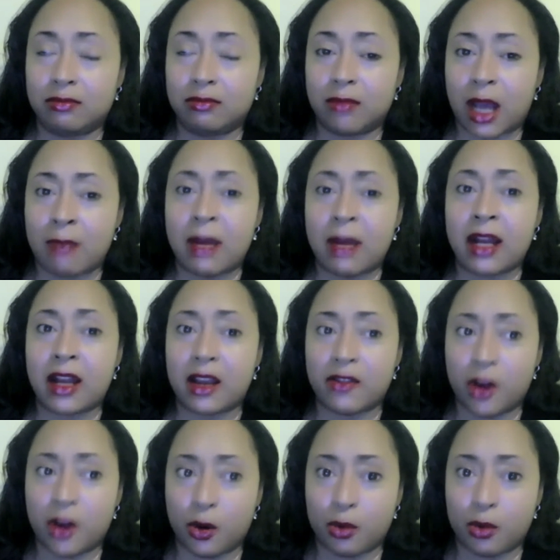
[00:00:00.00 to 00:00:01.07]
I might have
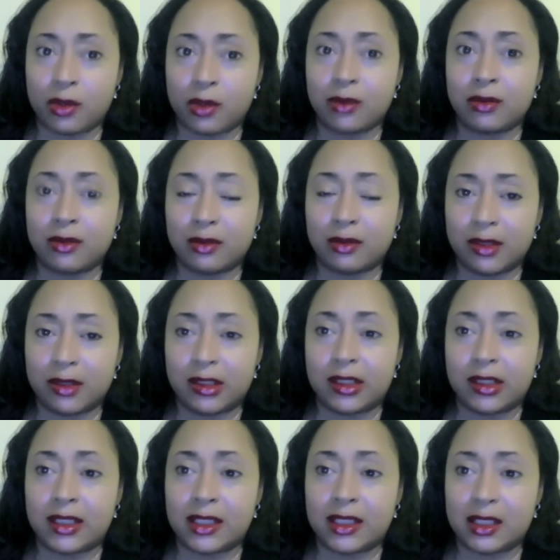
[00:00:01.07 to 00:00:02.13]
hope
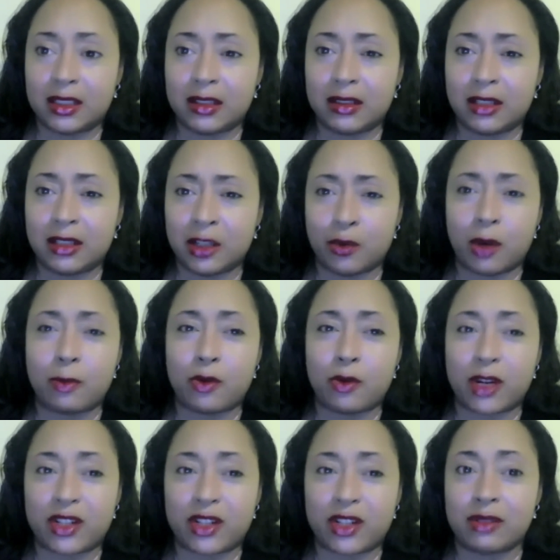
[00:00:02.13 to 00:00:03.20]
in
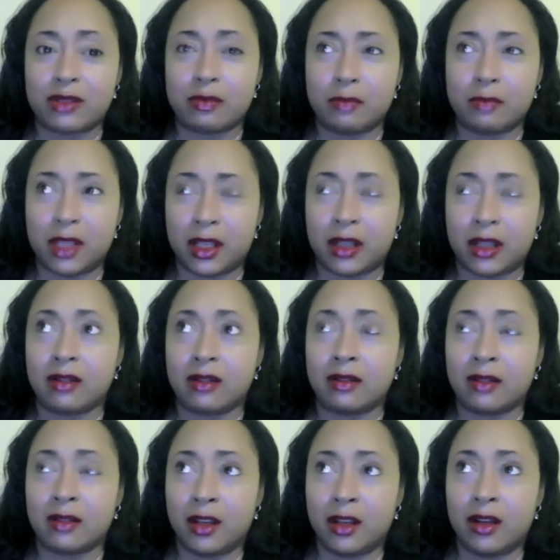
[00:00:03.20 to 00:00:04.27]
reparations being
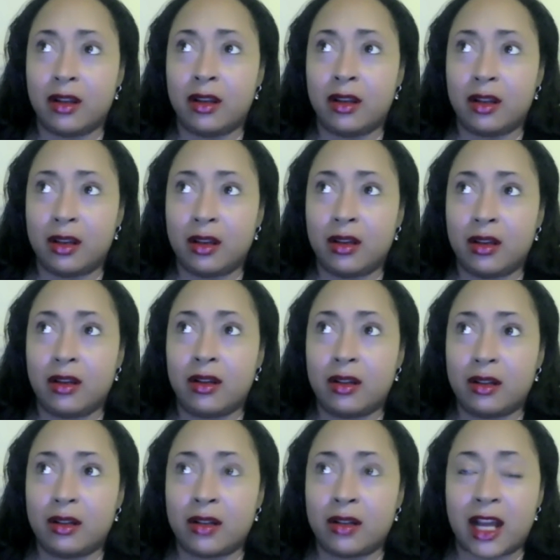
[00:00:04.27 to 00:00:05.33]

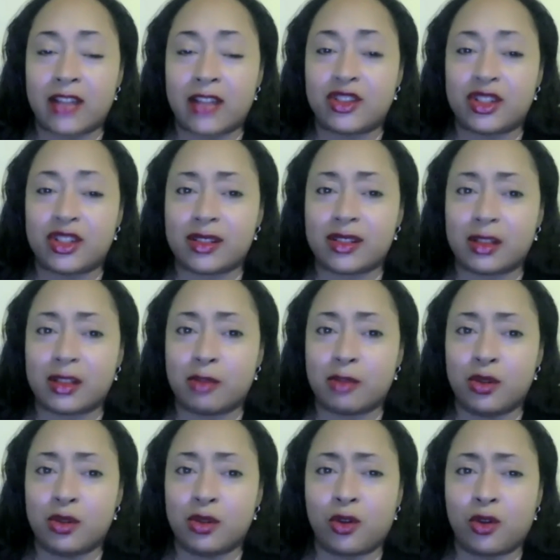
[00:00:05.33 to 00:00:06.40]
not just some
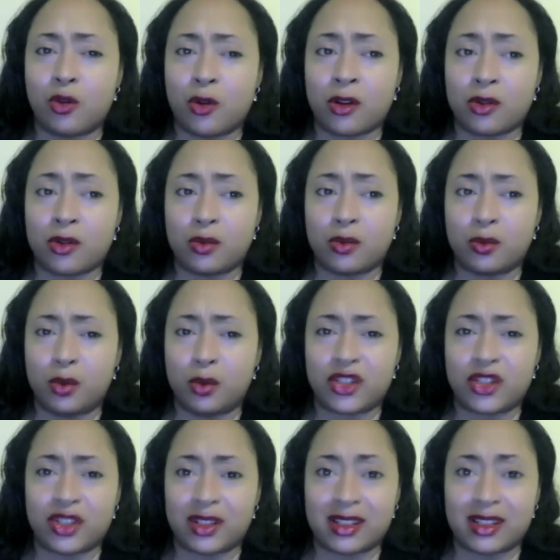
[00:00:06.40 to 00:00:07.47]
unicorn
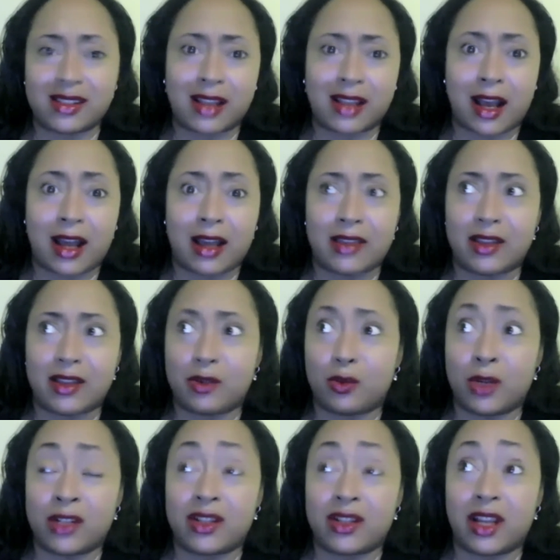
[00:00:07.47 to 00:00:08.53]
wish in the sky that
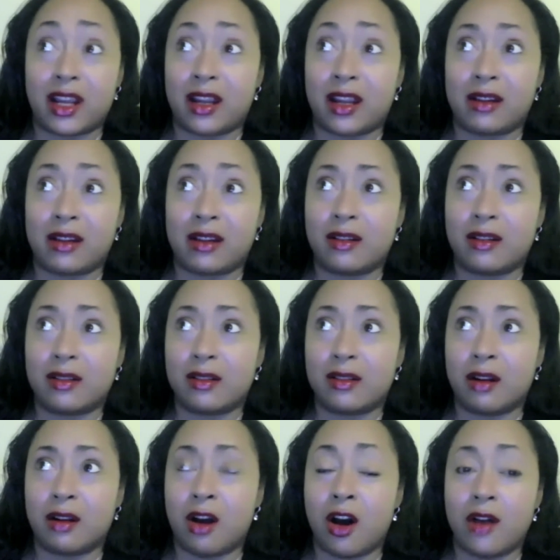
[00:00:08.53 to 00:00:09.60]
one day
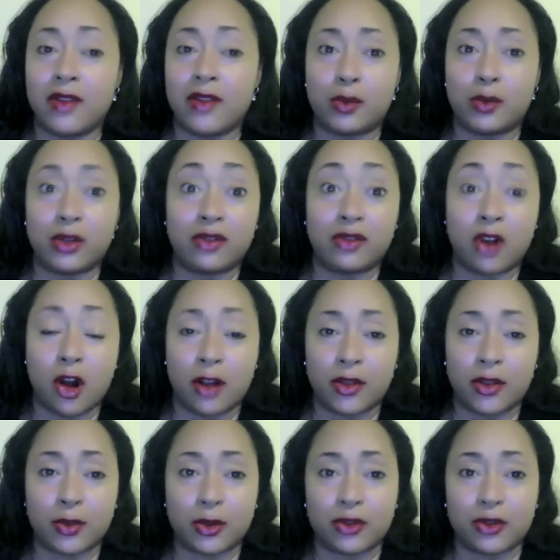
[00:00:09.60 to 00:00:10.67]
all that we've gone
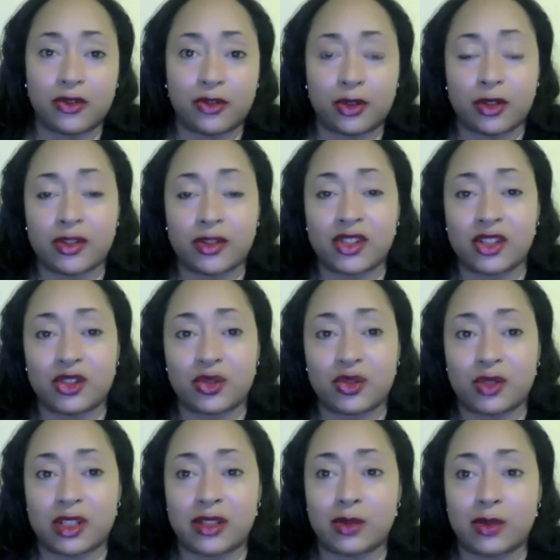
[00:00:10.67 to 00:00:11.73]
through for
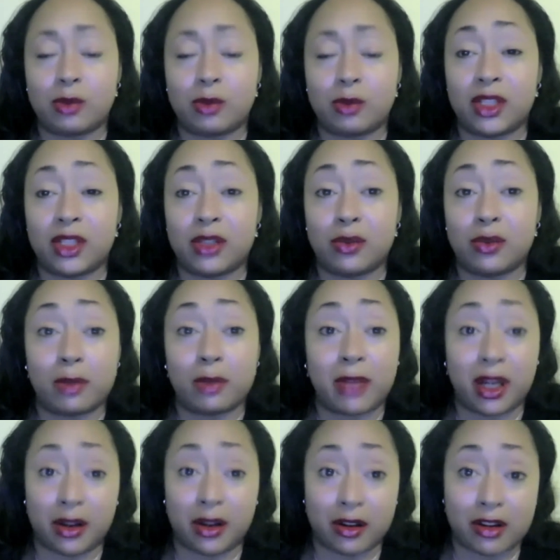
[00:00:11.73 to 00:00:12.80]
centuries will be
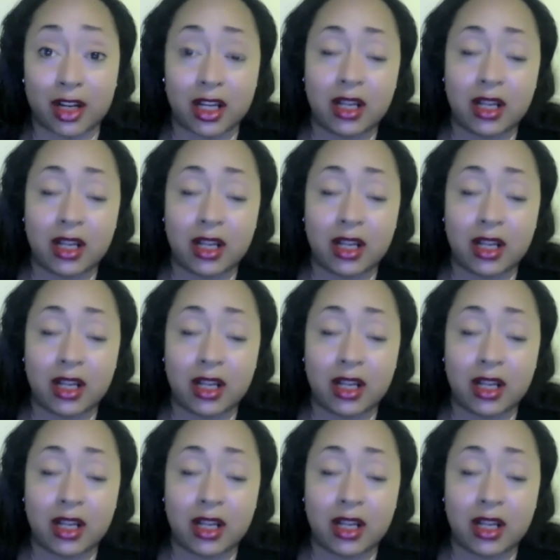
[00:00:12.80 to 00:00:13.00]
repaired.